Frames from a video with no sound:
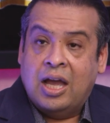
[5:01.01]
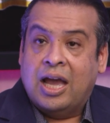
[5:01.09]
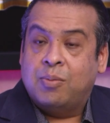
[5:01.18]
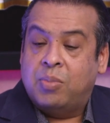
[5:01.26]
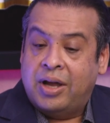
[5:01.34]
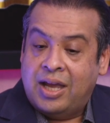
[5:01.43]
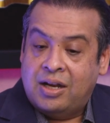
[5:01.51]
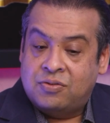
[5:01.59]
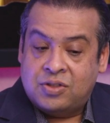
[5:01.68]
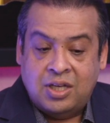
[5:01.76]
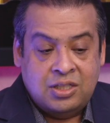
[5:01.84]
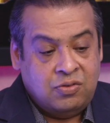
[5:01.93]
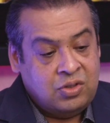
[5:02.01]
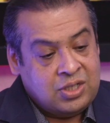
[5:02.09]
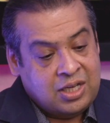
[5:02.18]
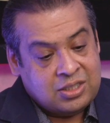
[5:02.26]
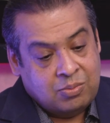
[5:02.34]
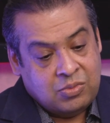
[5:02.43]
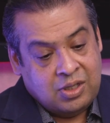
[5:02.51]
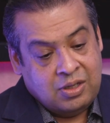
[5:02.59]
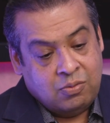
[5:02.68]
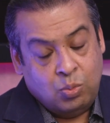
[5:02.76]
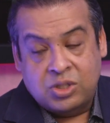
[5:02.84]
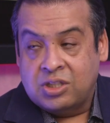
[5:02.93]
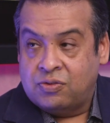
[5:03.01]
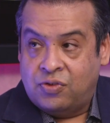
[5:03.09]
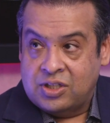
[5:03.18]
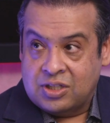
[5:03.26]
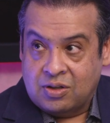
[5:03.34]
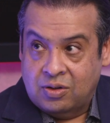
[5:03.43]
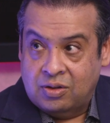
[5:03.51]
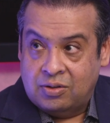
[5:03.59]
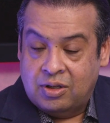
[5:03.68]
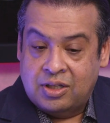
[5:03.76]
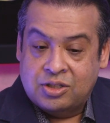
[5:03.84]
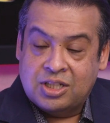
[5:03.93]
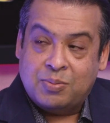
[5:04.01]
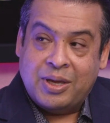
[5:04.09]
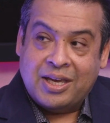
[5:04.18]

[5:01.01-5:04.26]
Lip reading: And by NFTs, if you take something which is physical, Just